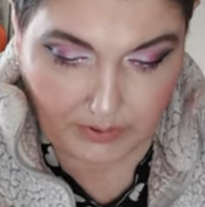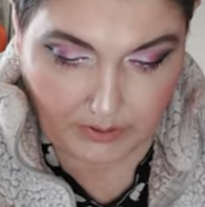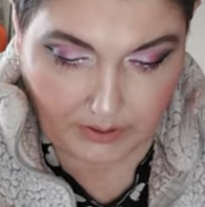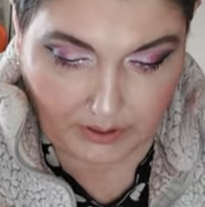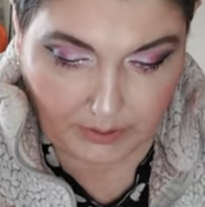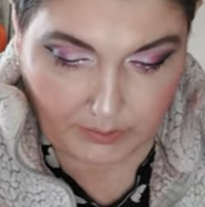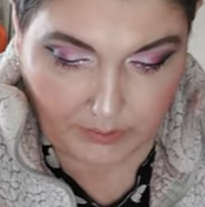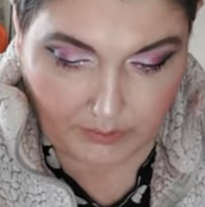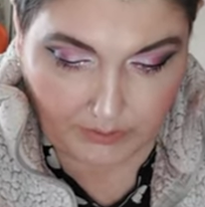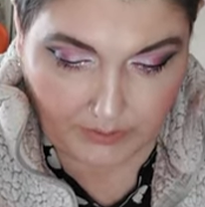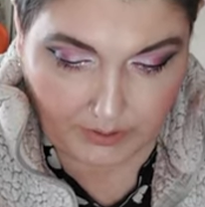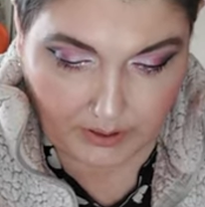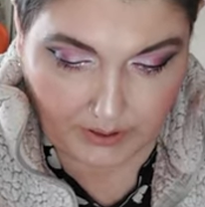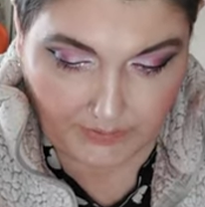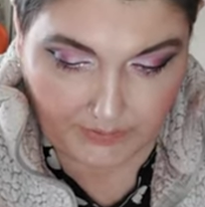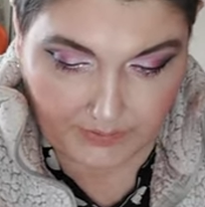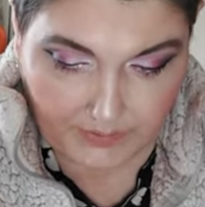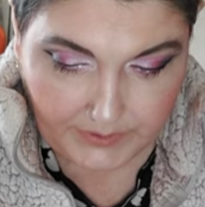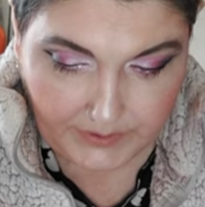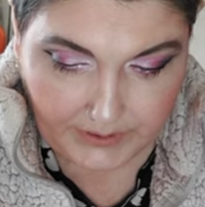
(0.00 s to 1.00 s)
I will
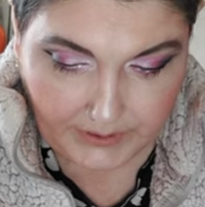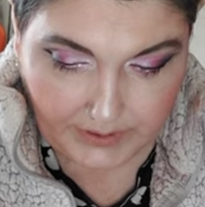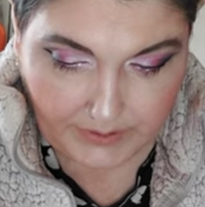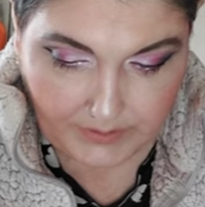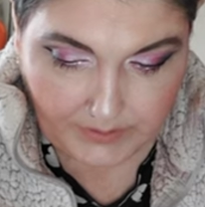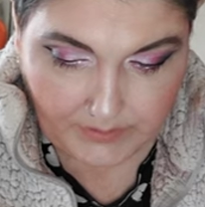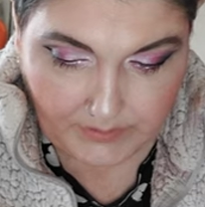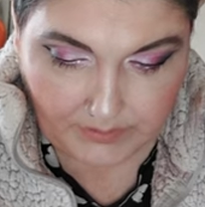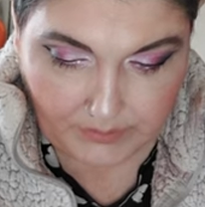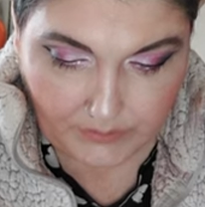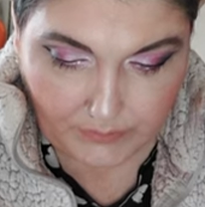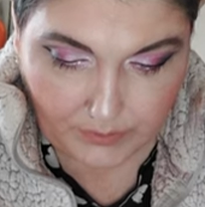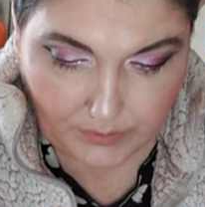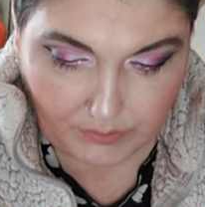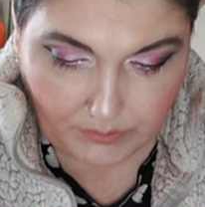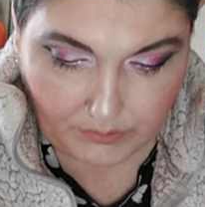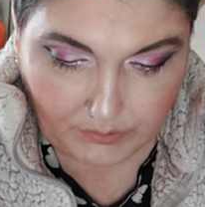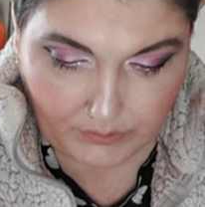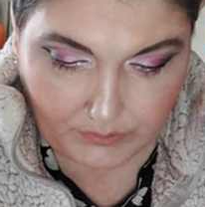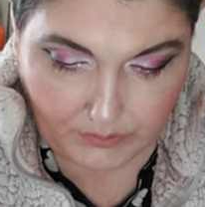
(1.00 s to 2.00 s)
have to get some
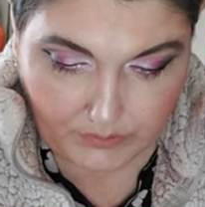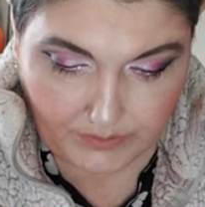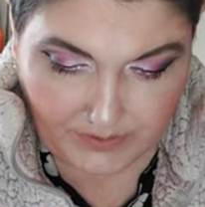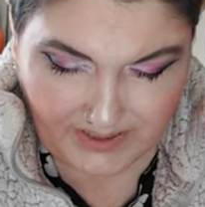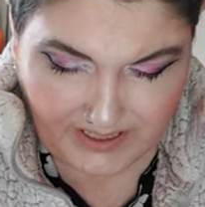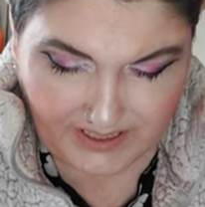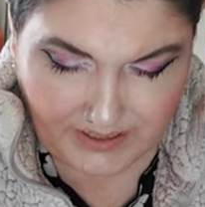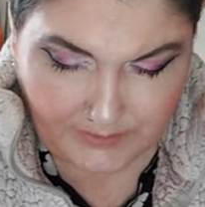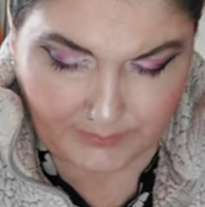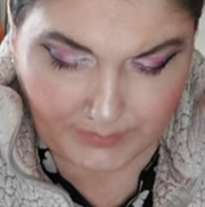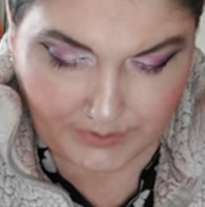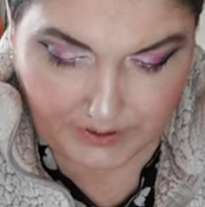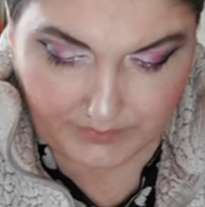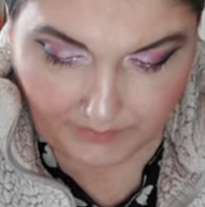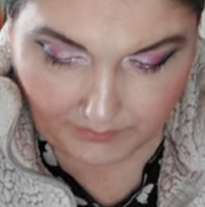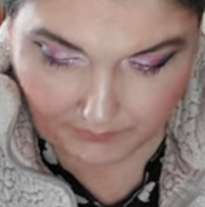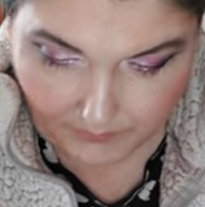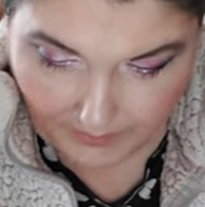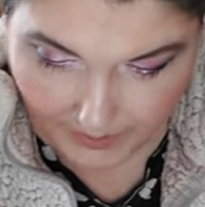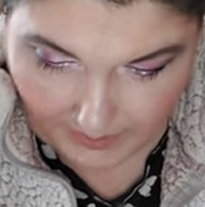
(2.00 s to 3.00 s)
like a bit of
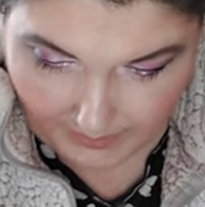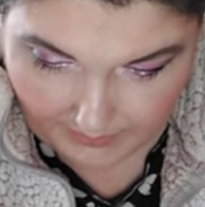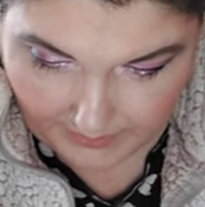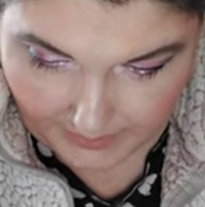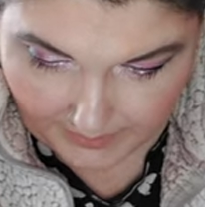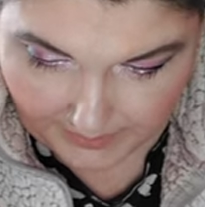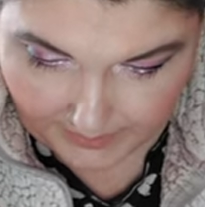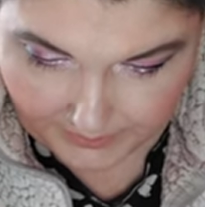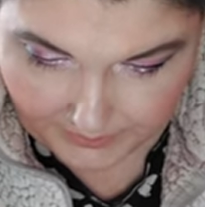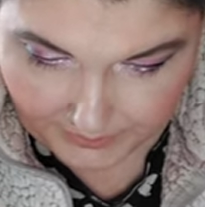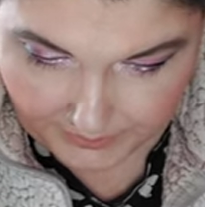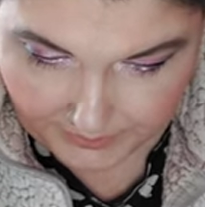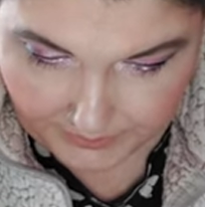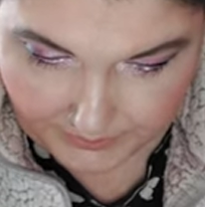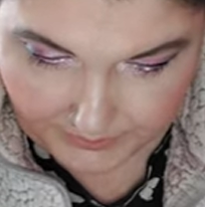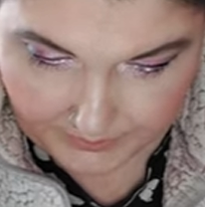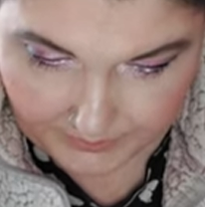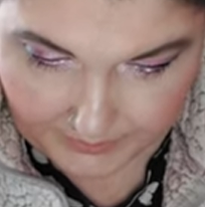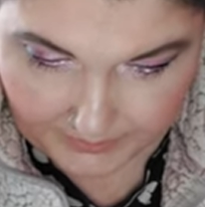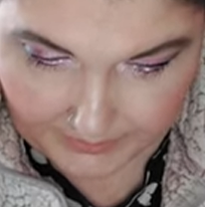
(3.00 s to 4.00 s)
a
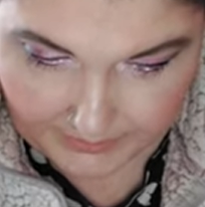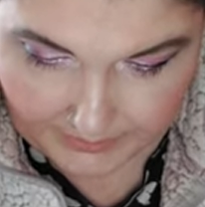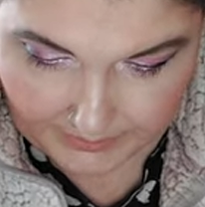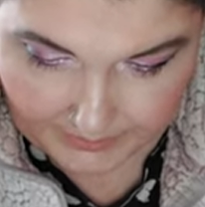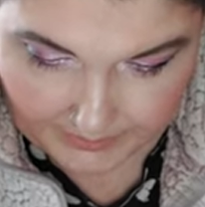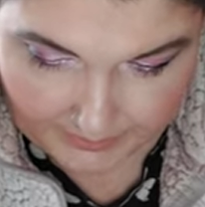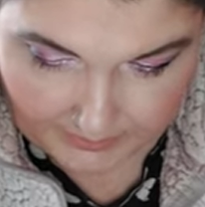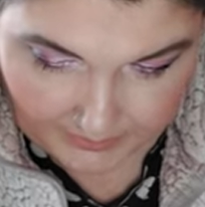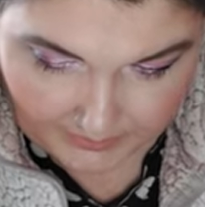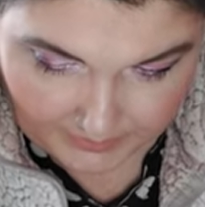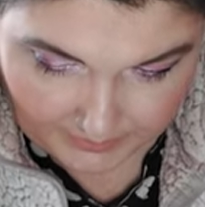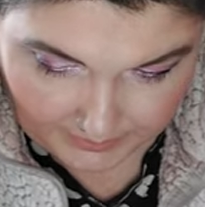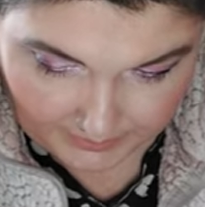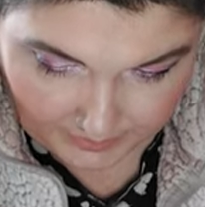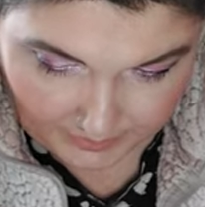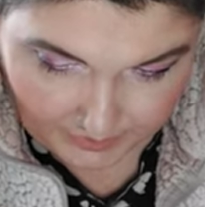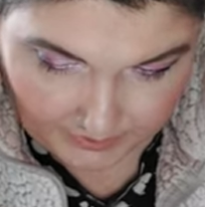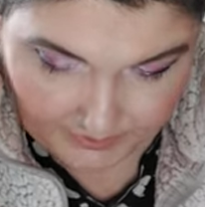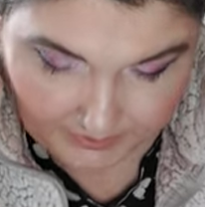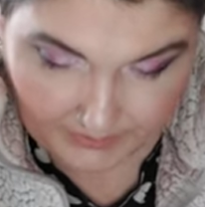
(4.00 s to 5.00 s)
variation,
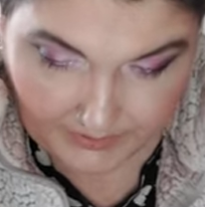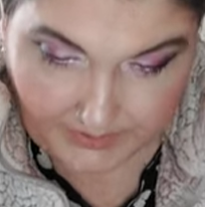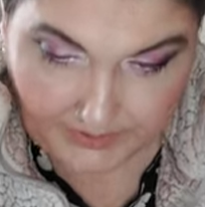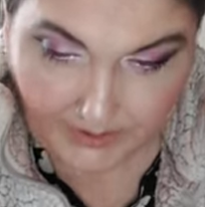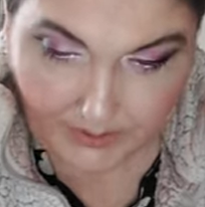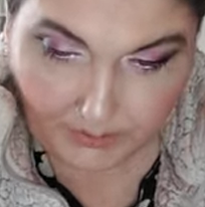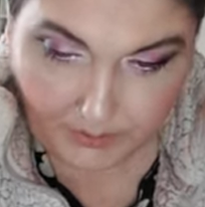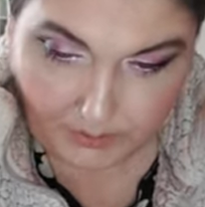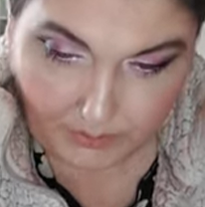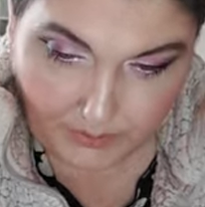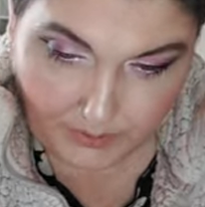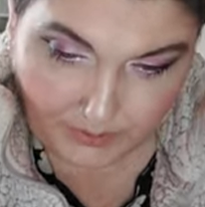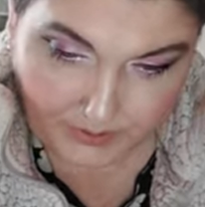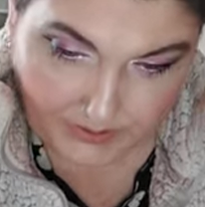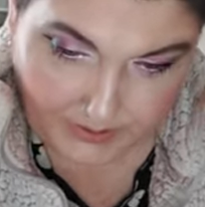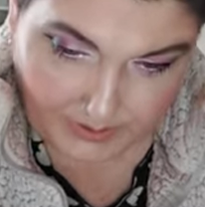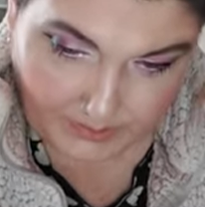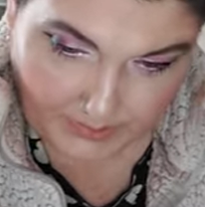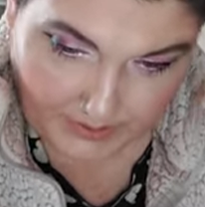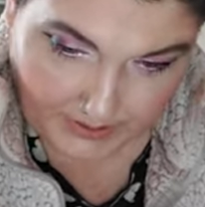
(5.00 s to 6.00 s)
just to see what
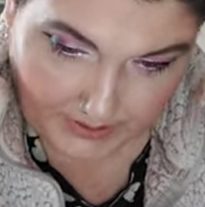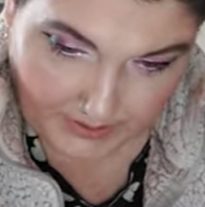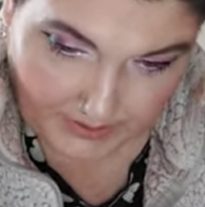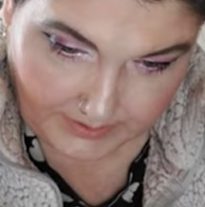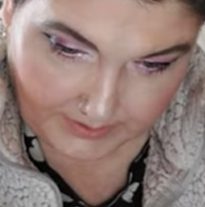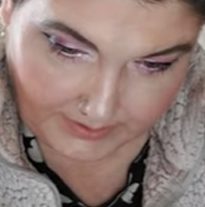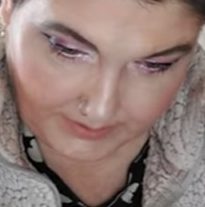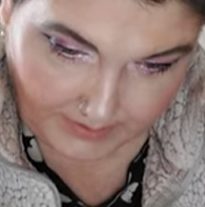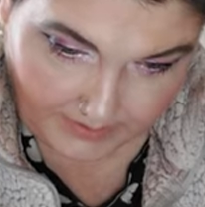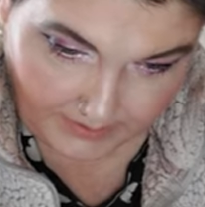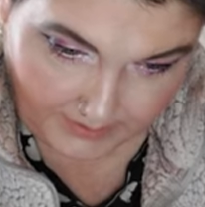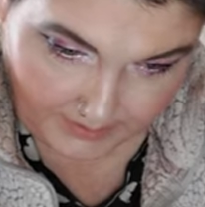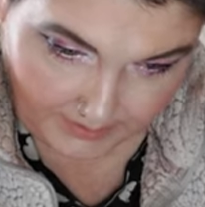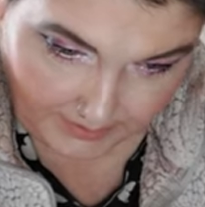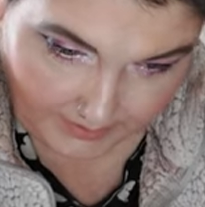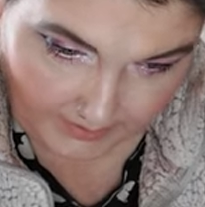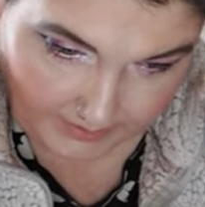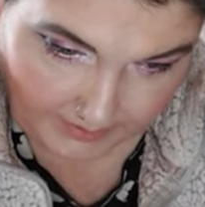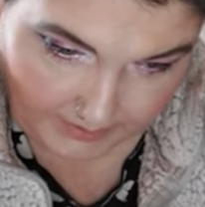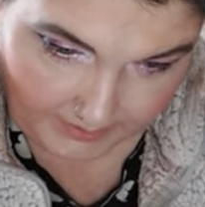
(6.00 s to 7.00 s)
works the best.
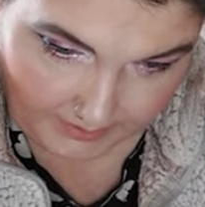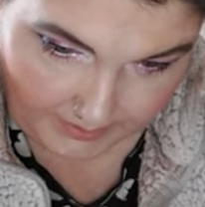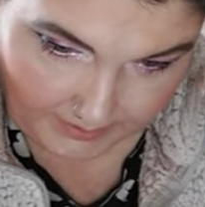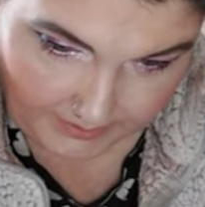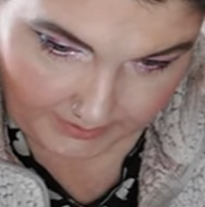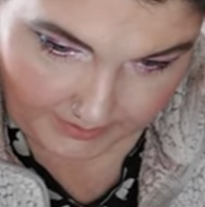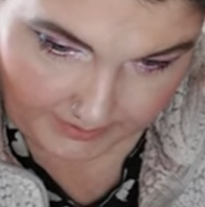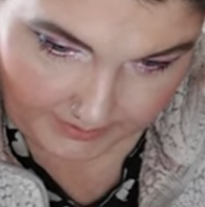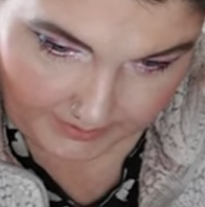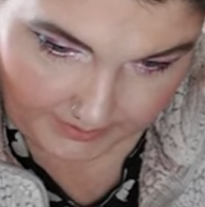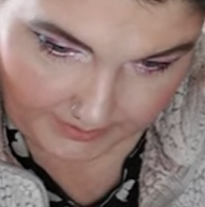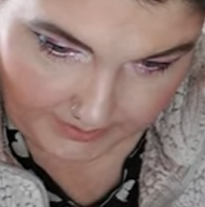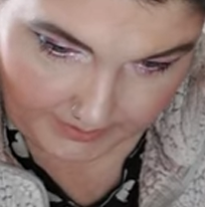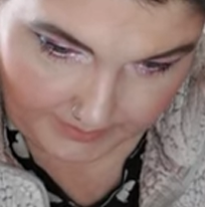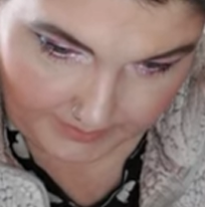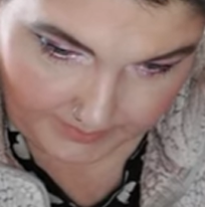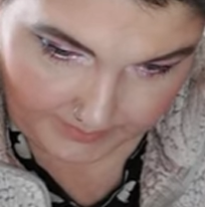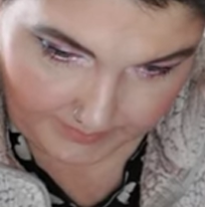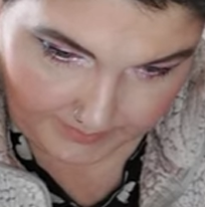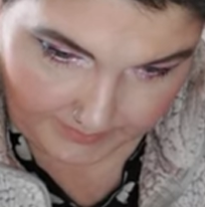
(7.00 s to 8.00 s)

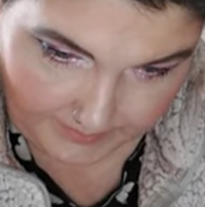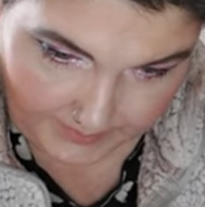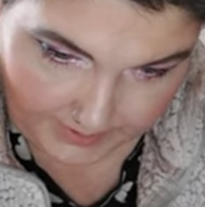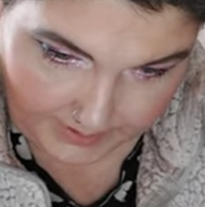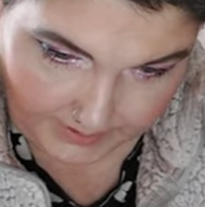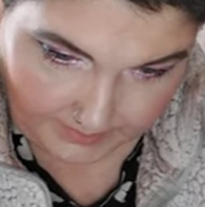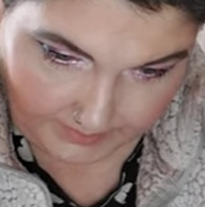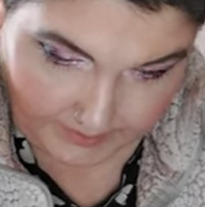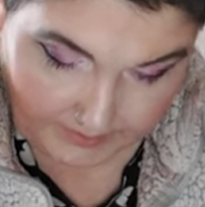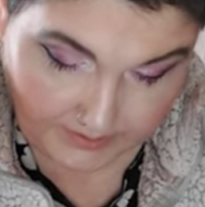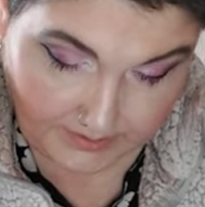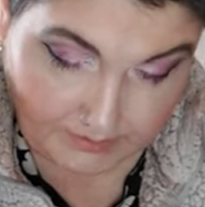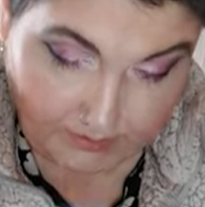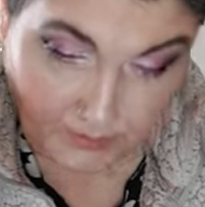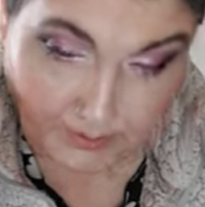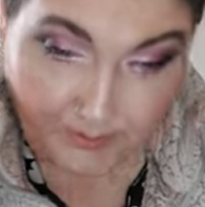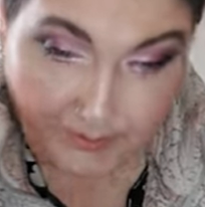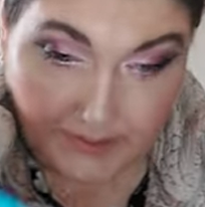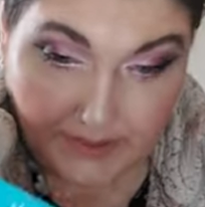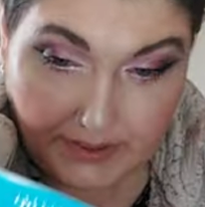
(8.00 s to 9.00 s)
And then there's a
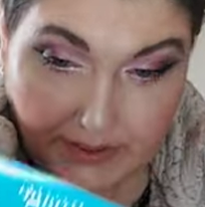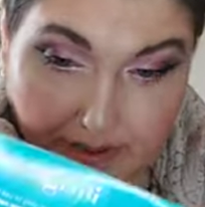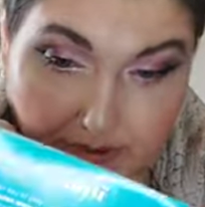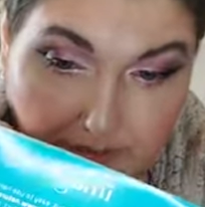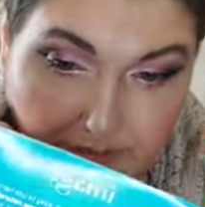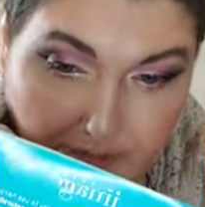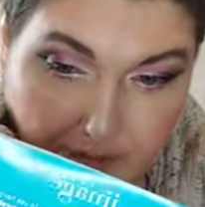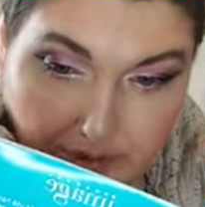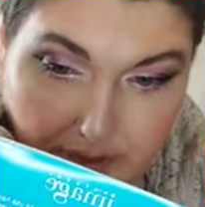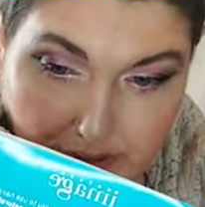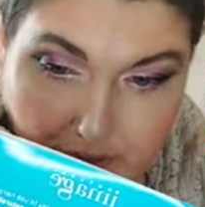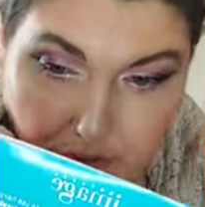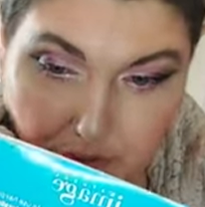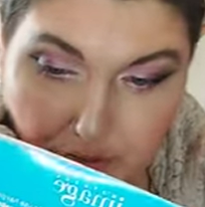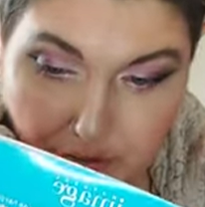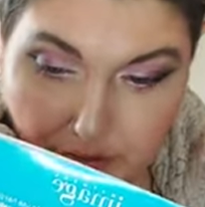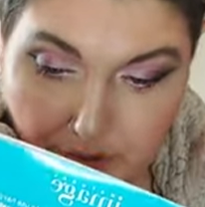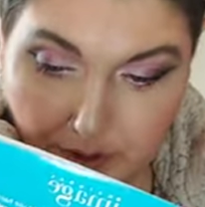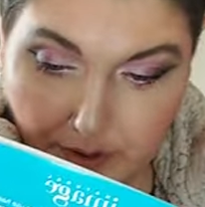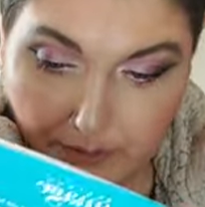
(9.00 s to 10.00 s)
website for Natural